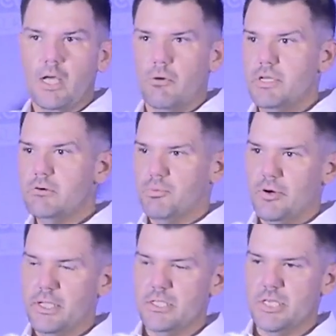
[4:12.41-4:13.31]
We do a
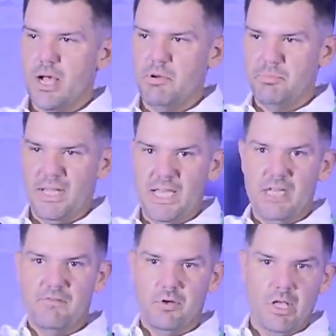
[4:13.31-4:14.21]
pretty good job of
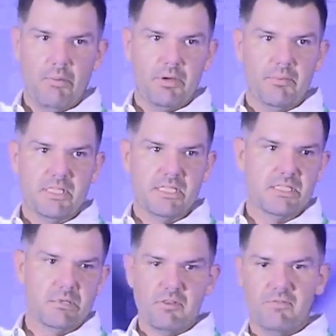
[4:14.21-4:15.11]
planning for the upcoming
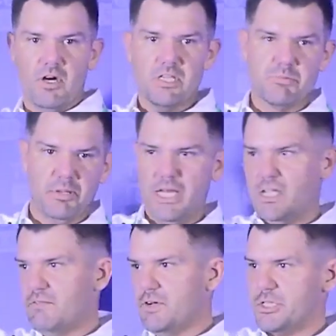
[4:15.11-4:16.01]
season with various
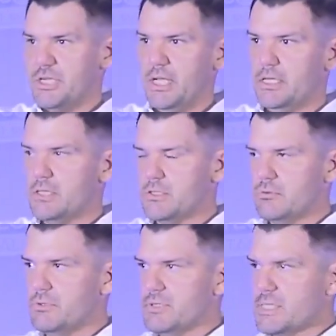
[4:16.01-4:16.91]
planning functionality and
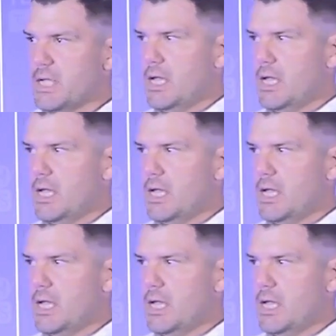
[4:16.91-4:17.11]
tools.